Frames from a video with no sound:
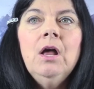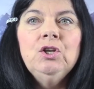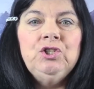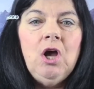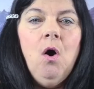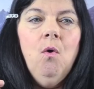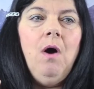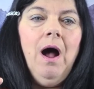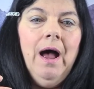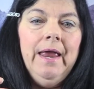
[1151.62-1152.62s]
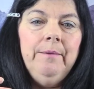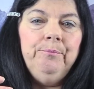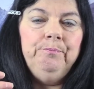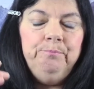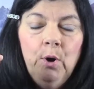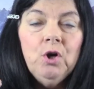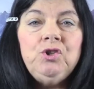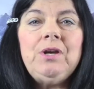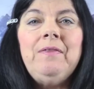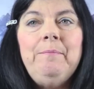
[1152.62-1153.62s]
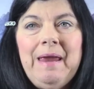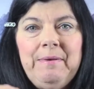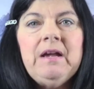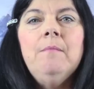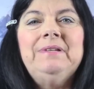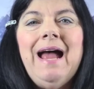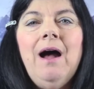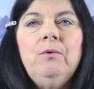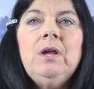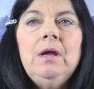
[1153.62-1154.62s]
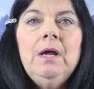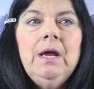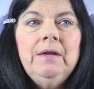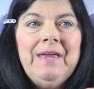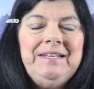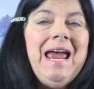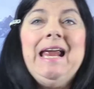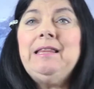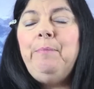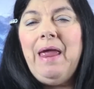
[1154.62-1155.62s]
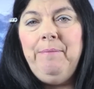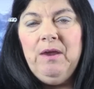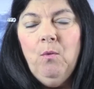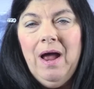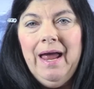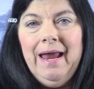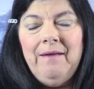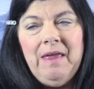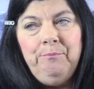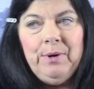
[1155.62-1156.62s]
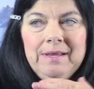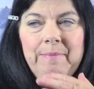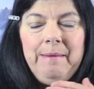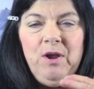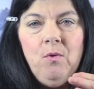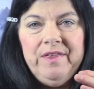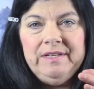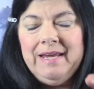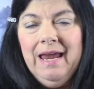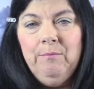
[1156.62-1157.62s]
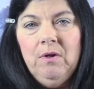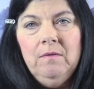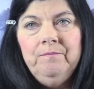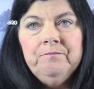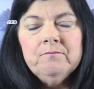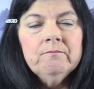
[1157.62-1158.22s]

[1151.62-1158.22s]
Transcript: so I push, and the baby comes out, they take the baby away and they bring the baby over to the table.